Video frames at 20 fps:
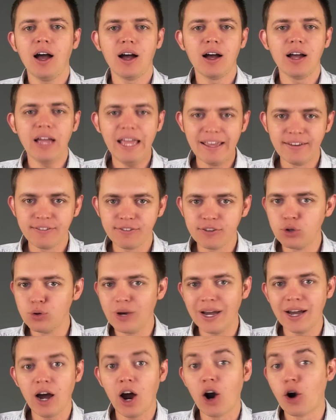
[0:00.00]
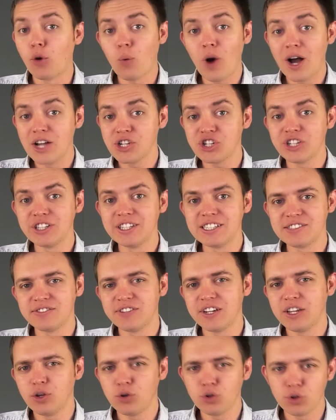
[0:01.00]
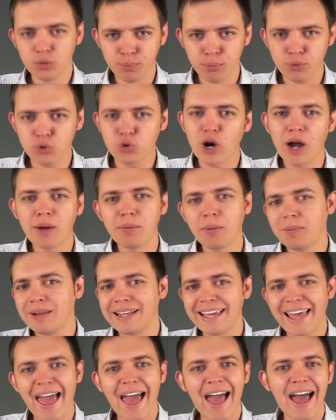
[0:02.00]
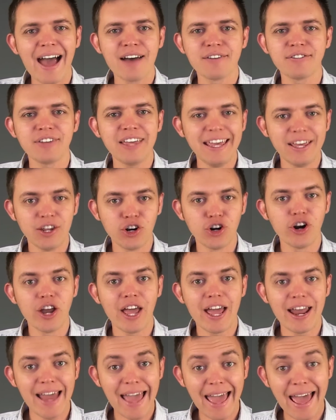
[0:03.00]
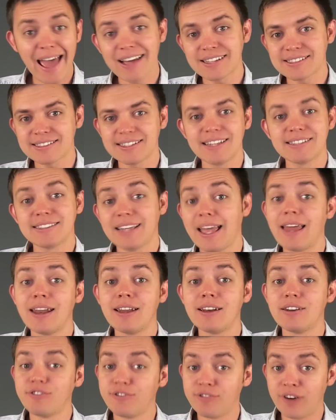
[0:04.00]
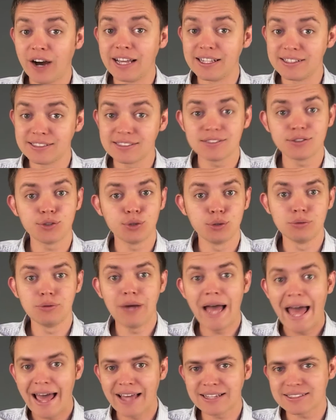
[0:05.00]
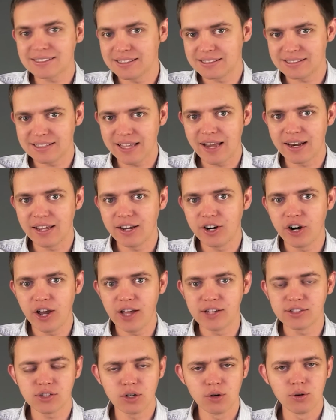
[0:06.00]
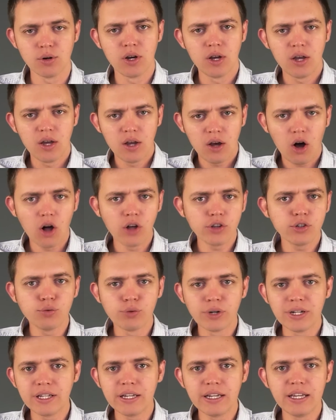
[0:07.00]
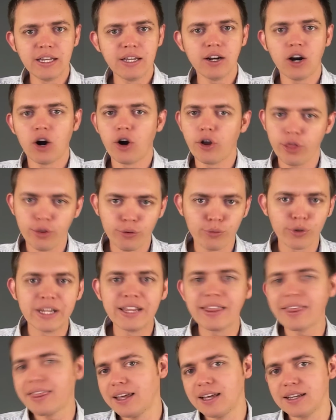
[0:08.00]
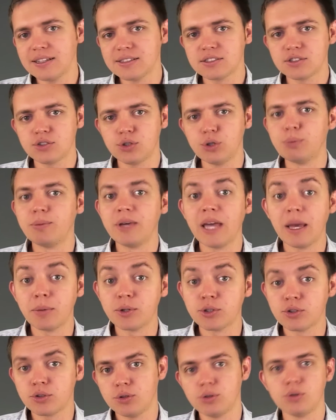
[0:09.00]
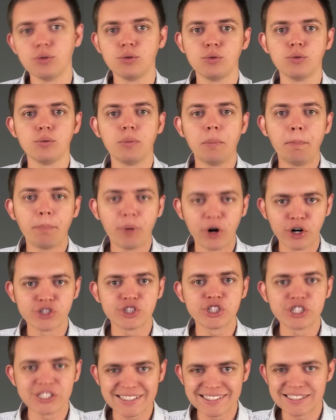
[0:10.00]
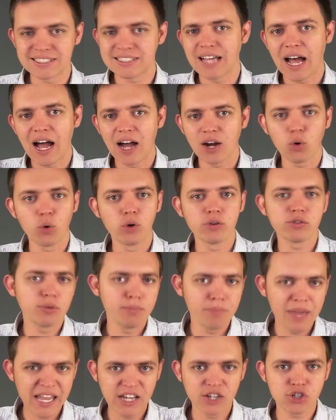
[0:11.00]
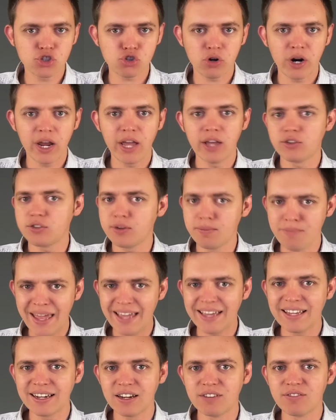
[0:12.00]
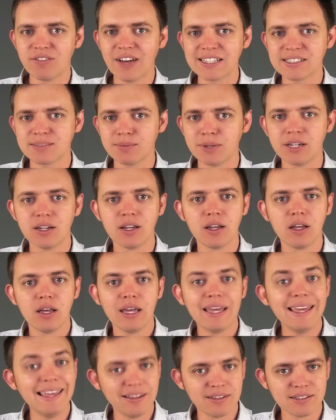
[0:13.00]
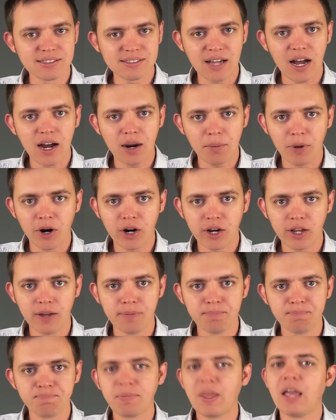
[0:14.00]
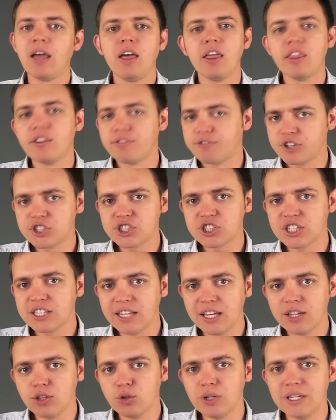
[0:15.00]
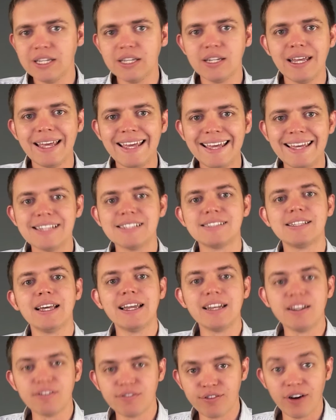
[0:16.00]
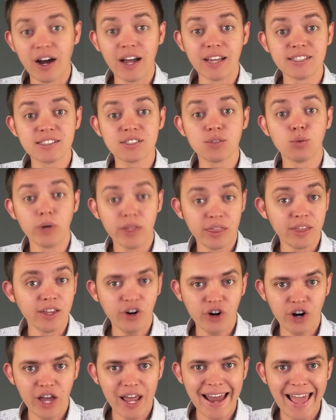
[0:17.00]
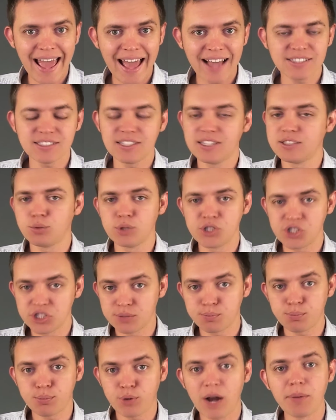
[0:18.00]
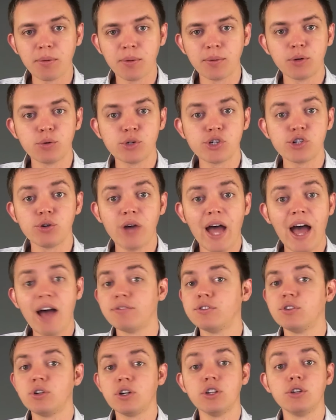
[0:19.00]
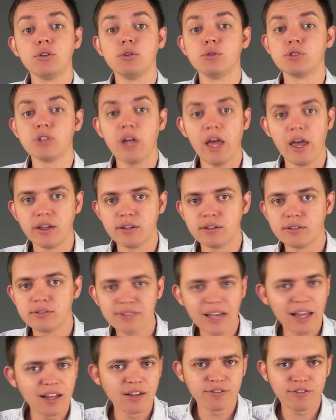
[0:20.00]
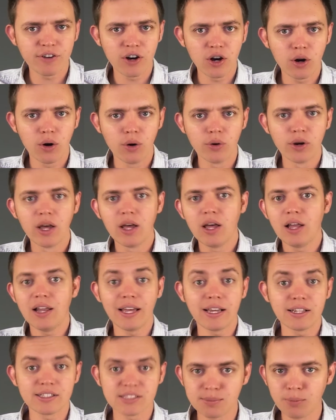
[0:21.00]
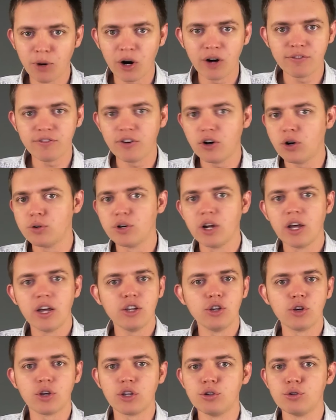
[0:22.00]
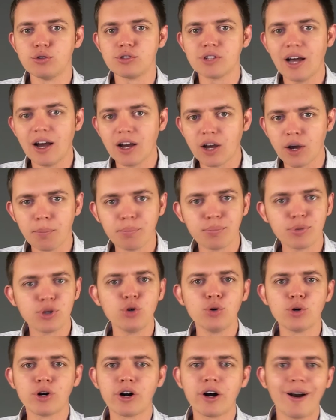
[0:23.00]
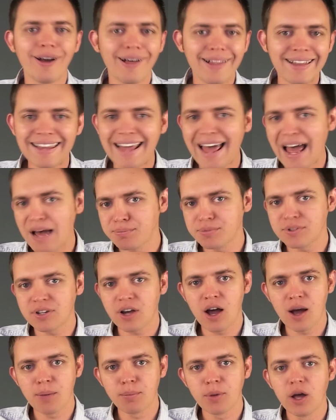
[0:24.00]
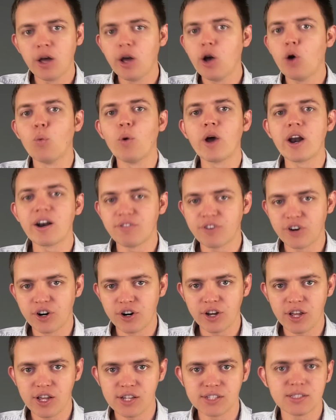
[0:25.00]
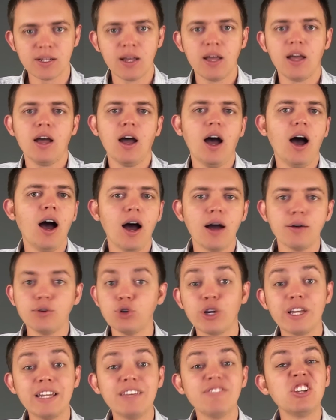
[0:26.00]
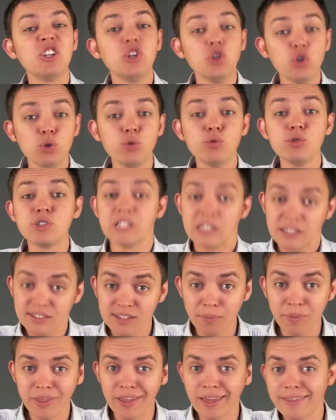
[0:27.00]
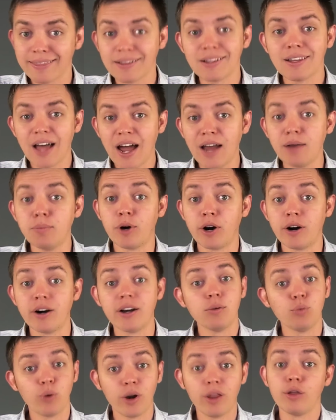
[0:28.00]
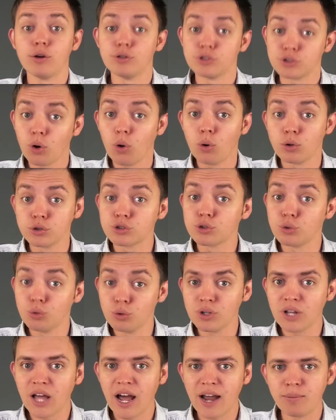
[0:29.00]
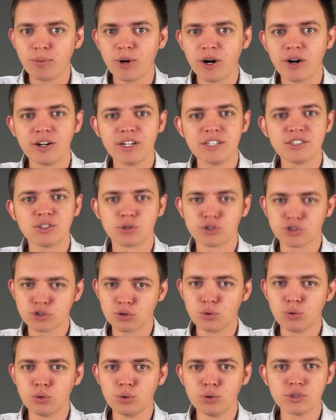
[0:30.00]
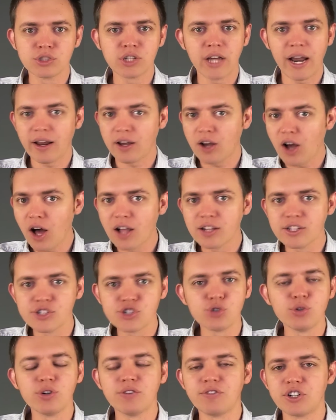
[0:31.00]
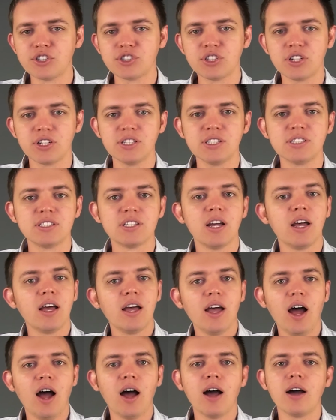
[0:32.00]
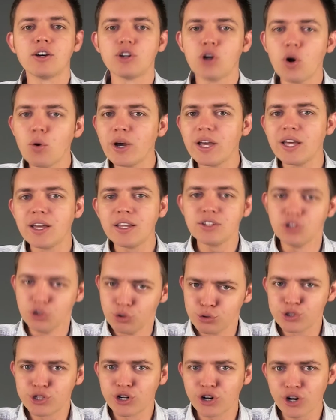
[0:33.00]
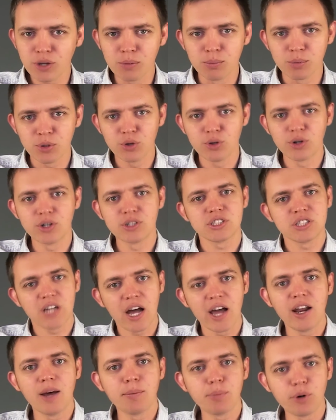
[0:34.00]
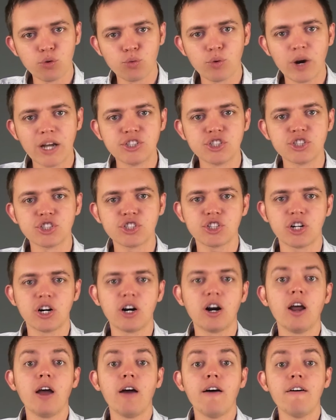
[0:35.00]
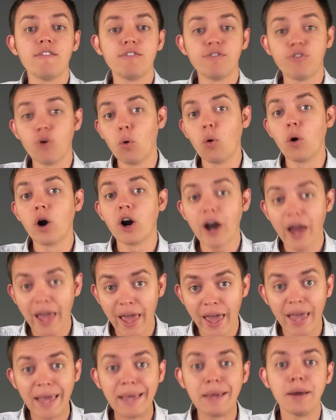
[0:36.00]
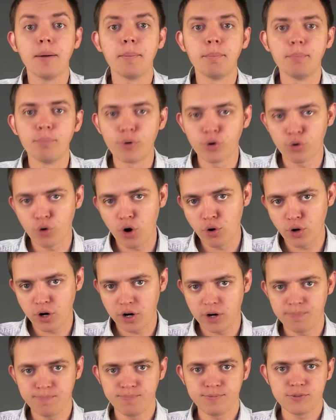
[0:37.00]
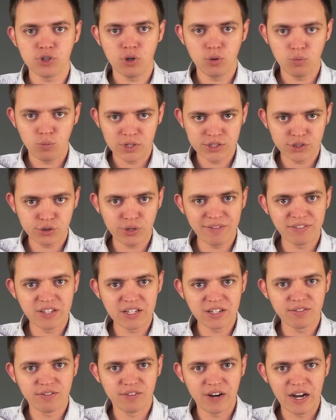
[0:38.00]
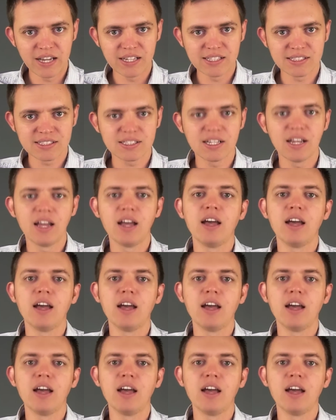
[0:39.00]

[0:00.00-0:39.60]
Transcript: Uh, if you are watching this video, you probably have internet access and a device to access that internet. So all you really need are three things to be able to purchase a stock or to make a trade, to make an investment in the stock market. The first thing that you need is a device with internet access, which is probably what you have. You can use a telephone, like a smartphone, you can use a computer, a laptop, whatever it is. Uh, you can even use something at the library, one of those old school libraries or schools at a college, universities. Uh, go in, use their computer, sign up, and register for a broker. So once you have the device,